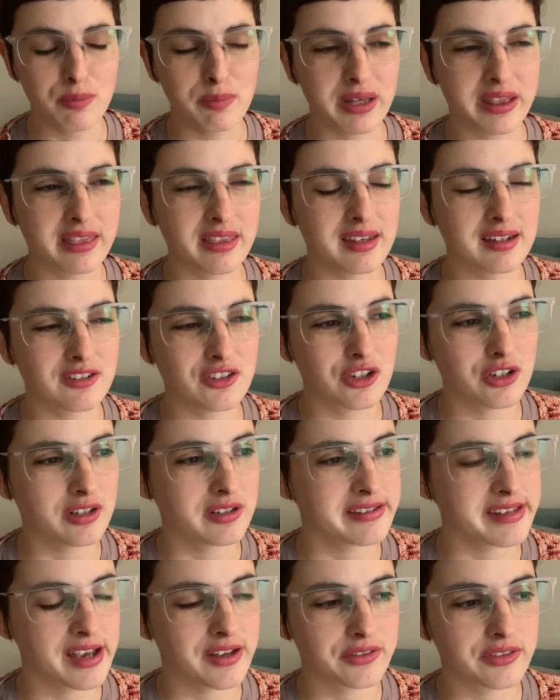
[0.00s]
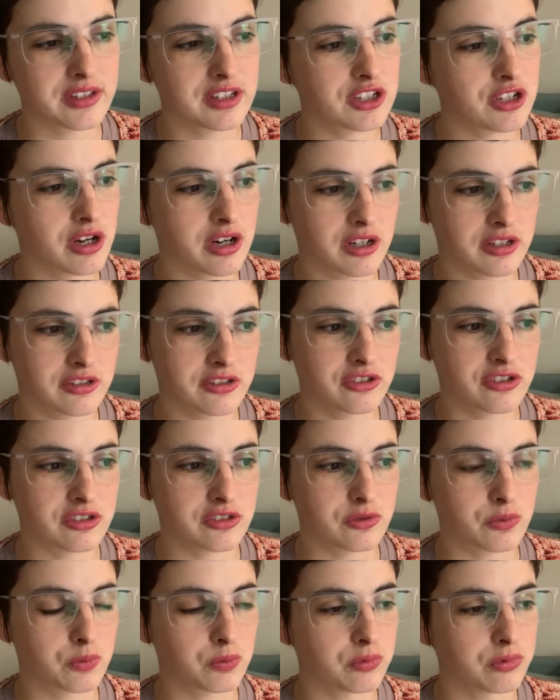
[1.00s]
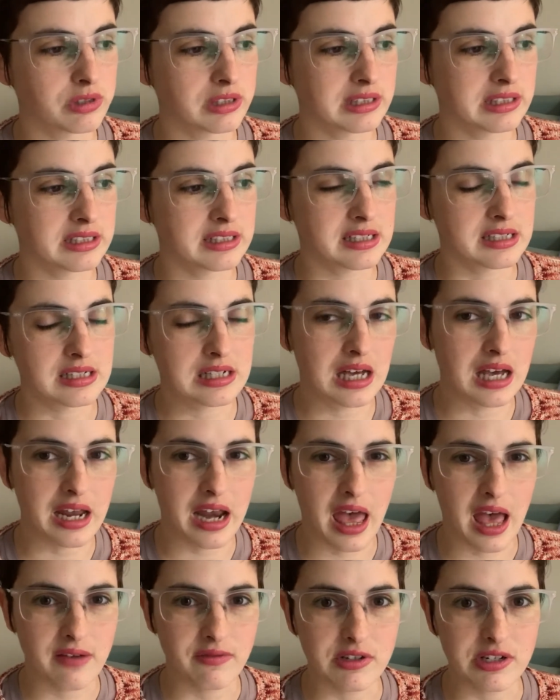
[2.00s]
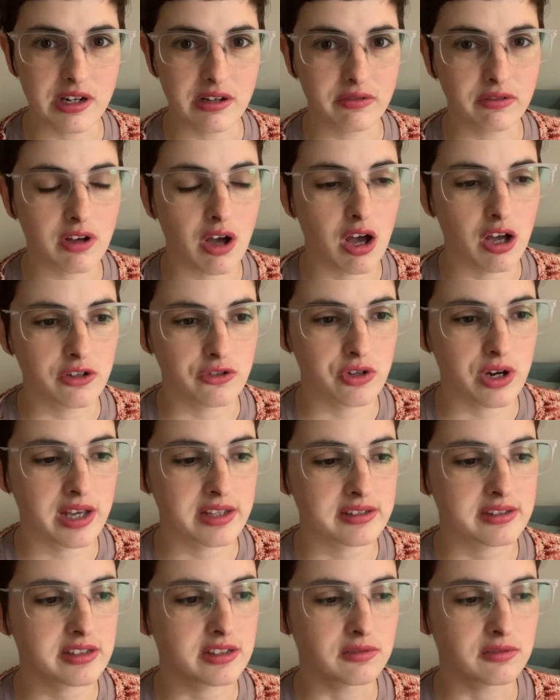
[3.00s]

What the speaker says: but it turns out the yarns just really did not have enough contrast.